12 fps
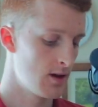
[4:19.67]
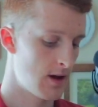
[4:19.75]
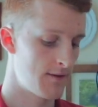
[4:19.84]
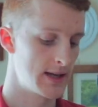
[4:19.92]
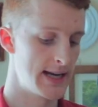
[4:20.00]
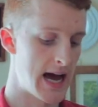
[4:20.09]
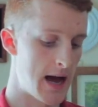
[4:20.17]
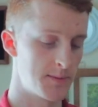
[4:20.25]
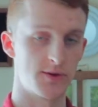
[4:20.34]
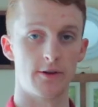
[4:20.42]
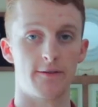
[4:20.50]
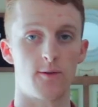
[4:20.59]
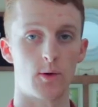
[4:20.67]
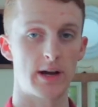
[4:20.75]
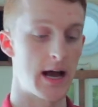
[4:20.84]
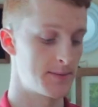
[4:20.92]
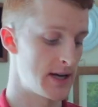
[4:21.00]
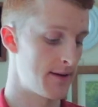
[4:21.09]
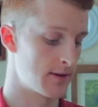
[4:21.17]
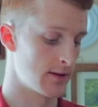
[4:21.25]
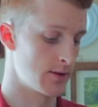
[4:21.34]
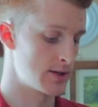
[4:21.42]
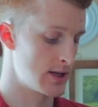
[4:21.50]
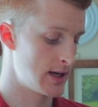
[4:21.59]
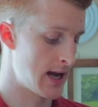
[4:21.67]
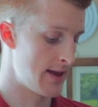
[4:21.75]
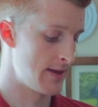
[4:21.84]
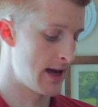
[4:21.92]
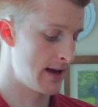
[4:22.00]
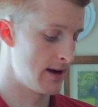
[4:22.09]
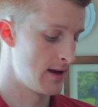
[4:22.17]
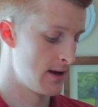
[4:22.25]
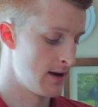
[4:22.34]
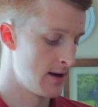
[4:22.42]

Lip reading: of the knob. So there are 4 knobs I have to loosen, and then